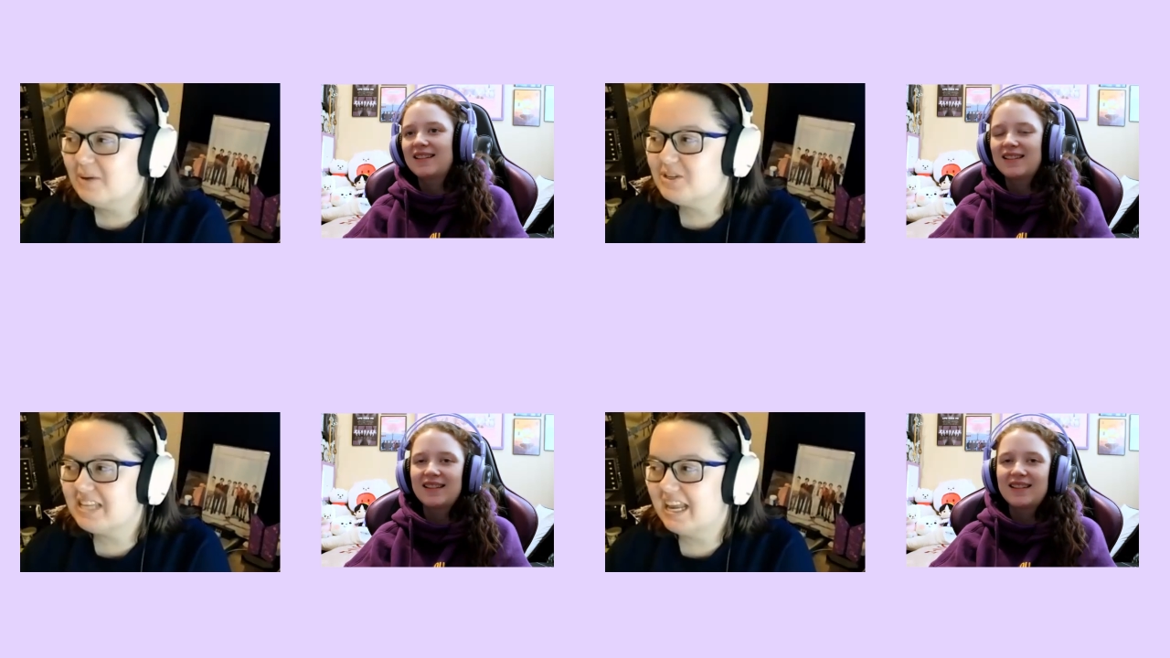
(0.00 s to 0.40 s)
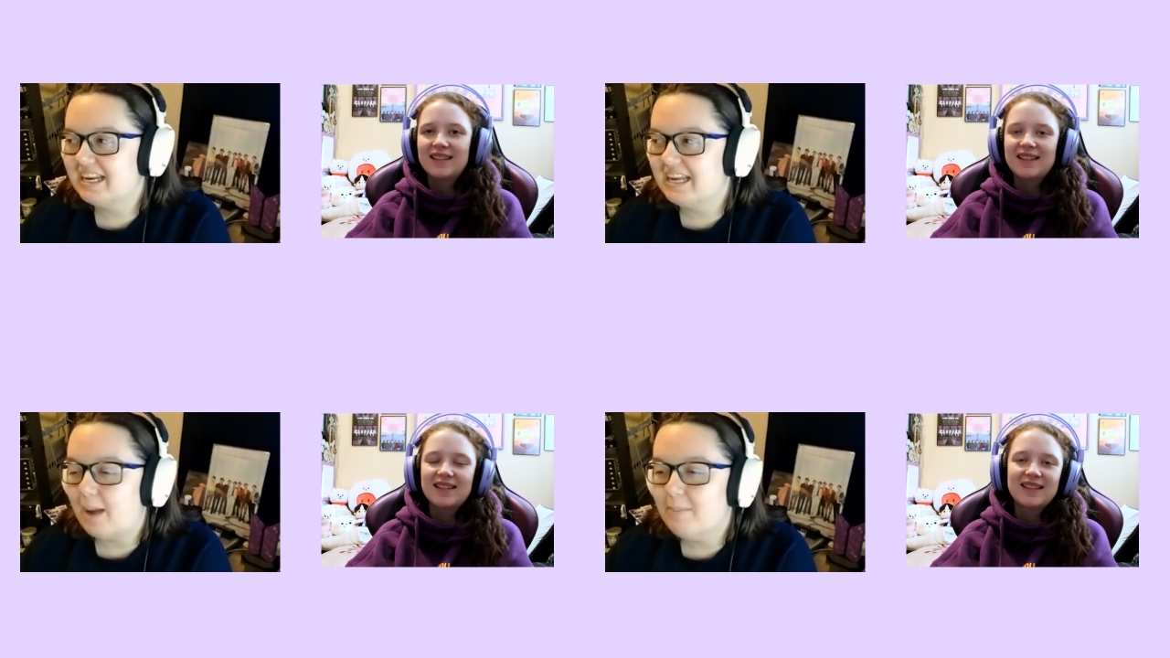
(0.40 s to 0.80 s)
Speaker 1: am just
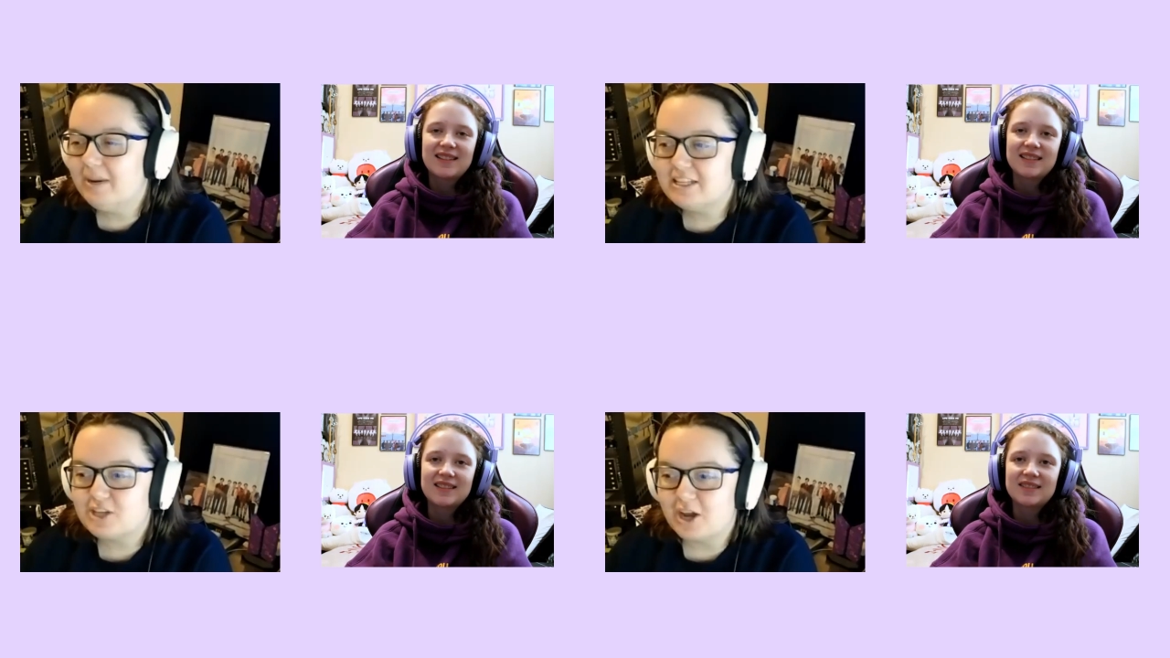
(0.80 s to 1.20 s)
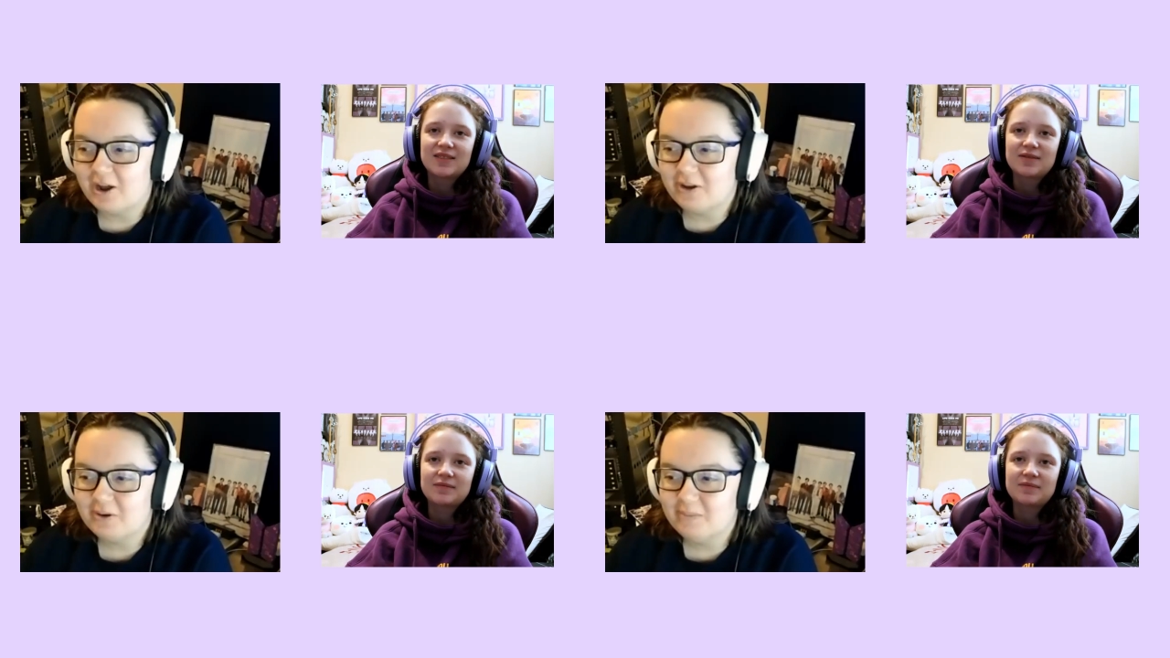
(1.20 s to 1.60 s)
like, I mean, it's
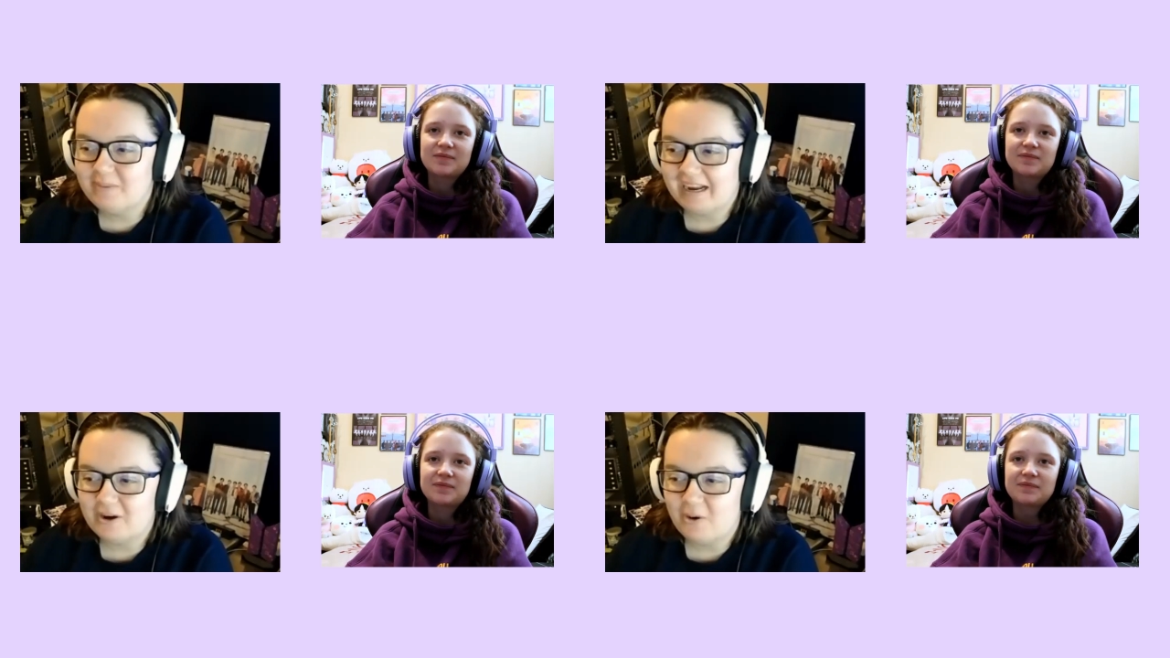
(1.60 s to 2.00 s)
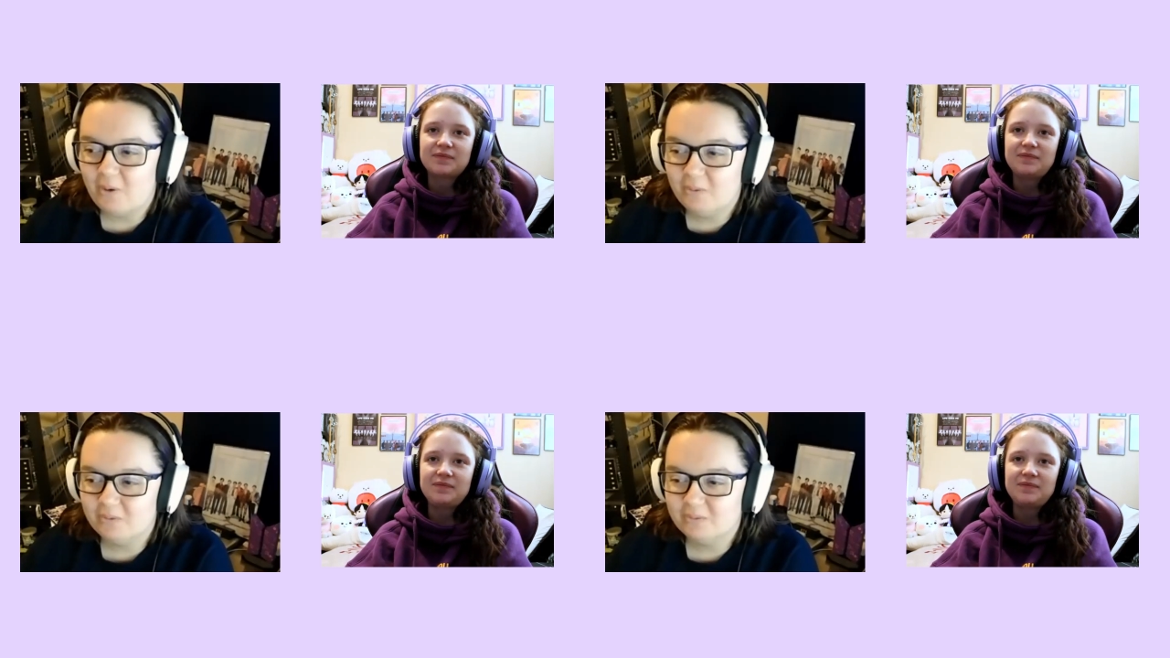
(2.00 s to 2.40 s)
hotter back
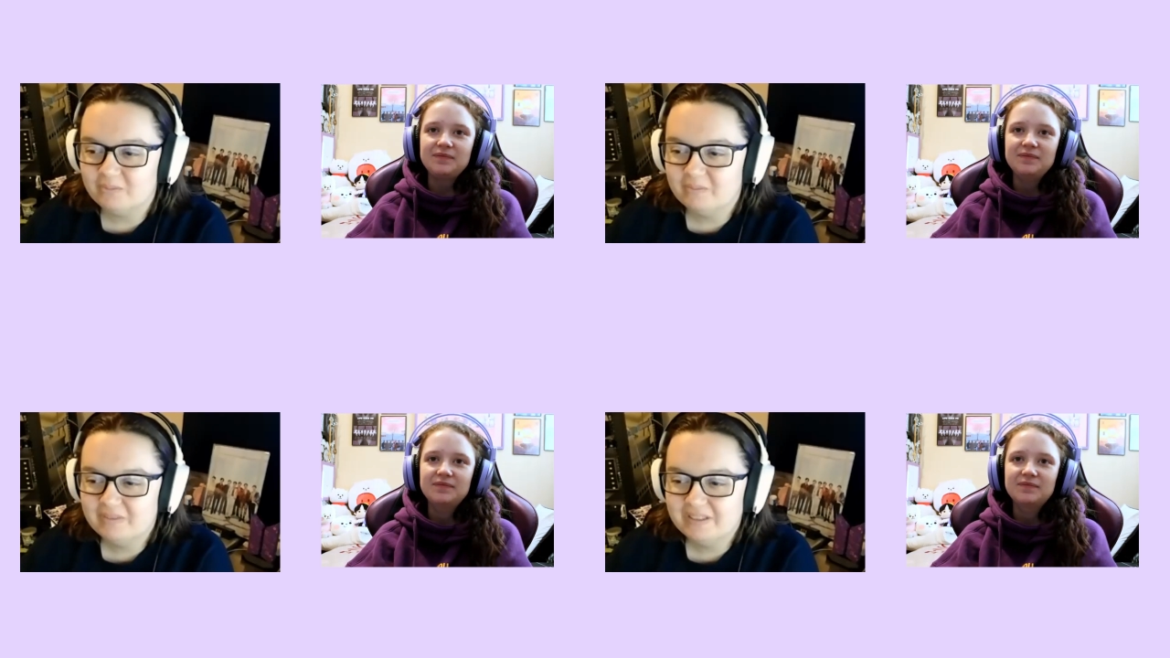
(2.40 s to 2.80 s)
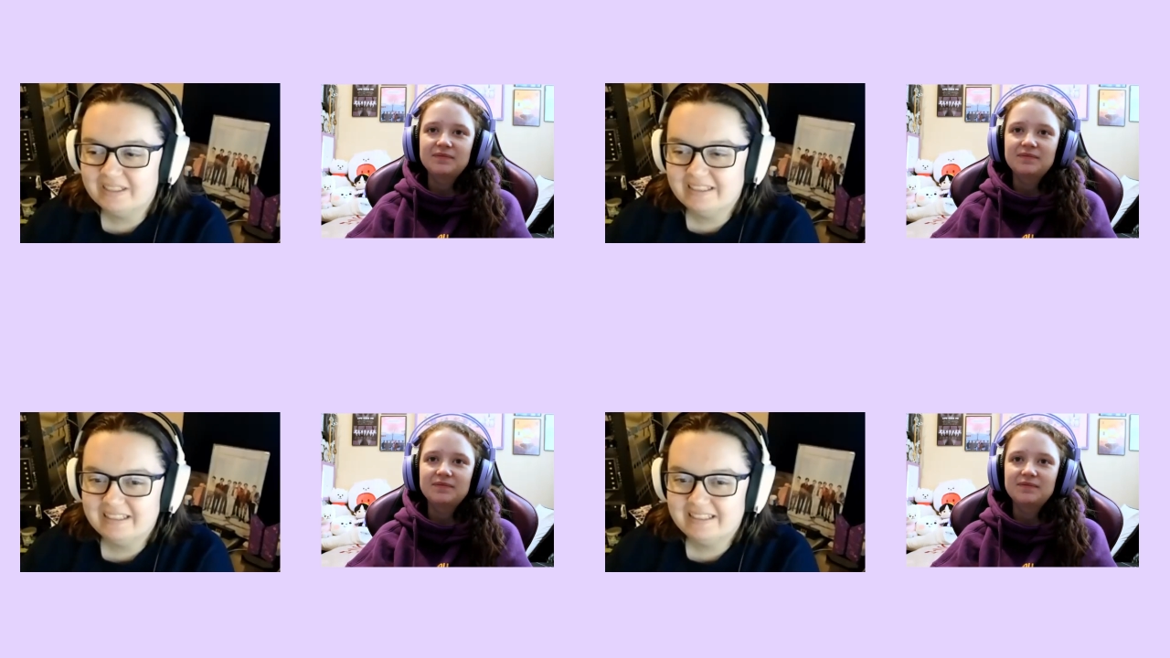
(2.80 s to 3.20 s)
home
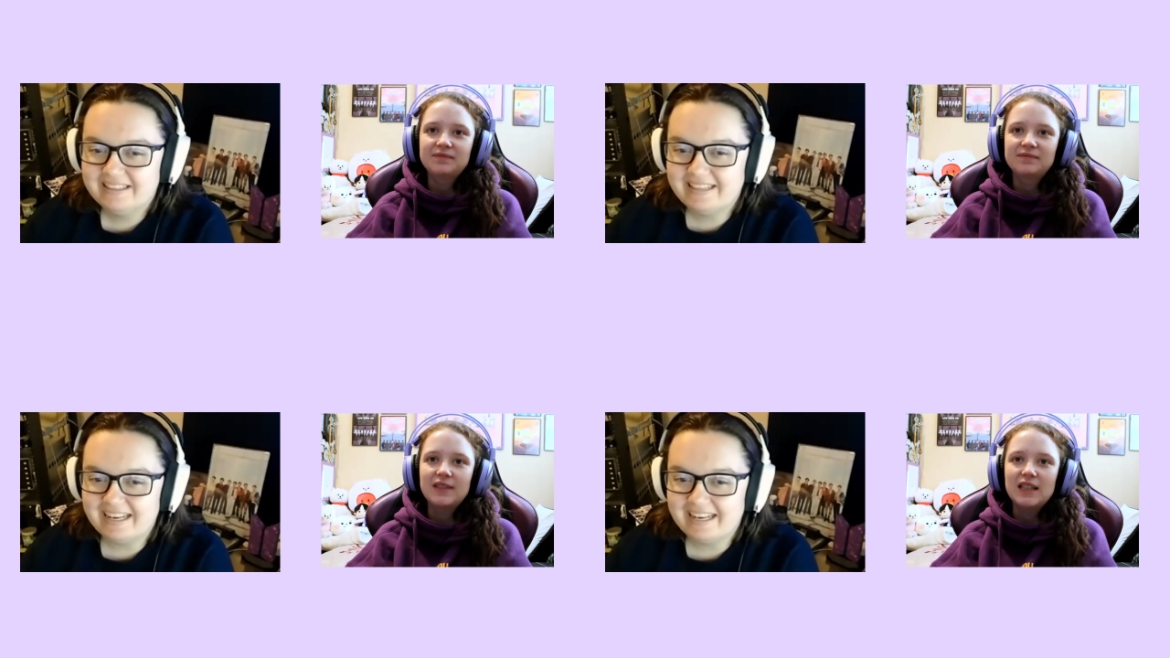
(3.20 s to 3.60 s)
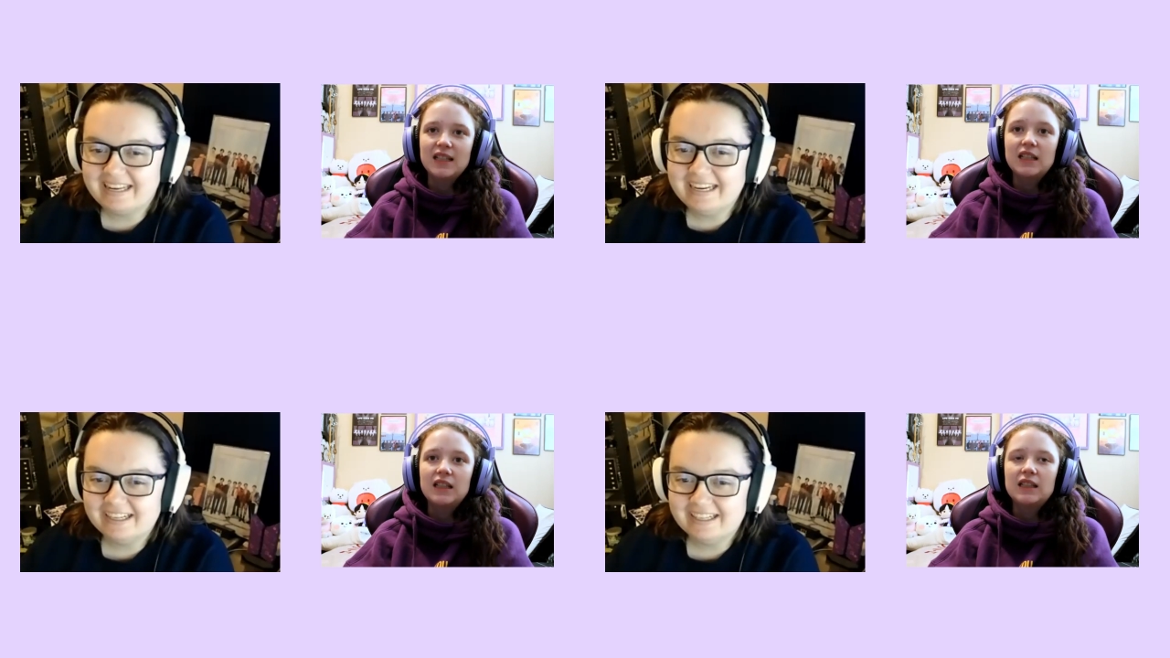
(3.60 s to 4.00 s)
than
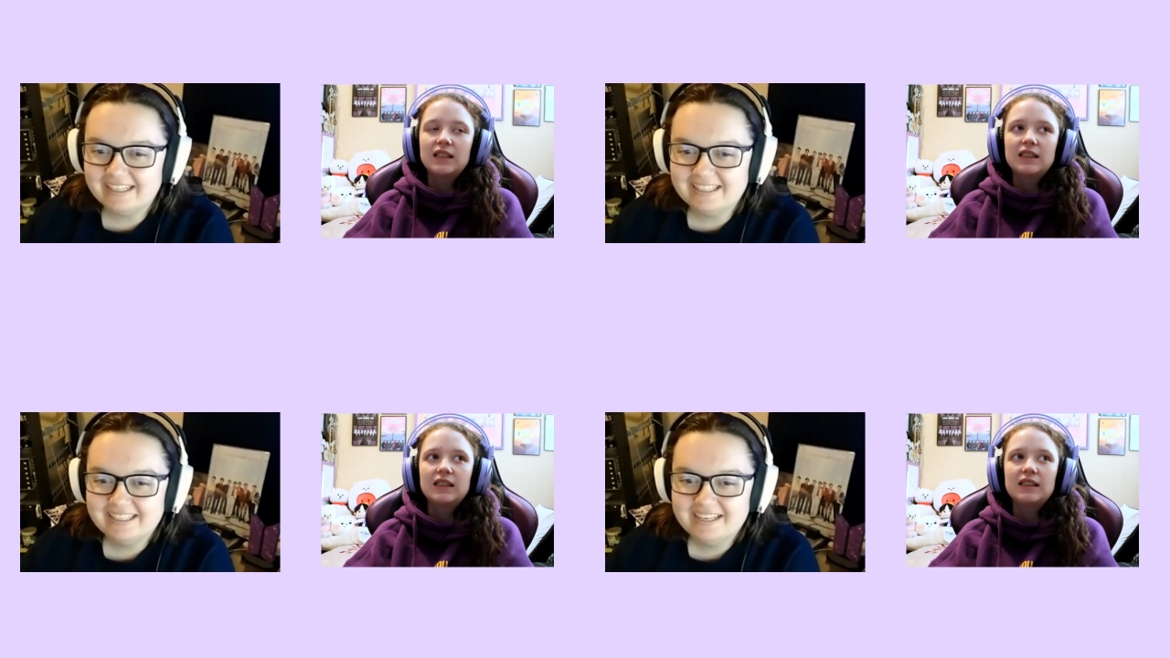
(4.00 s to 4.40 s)
here.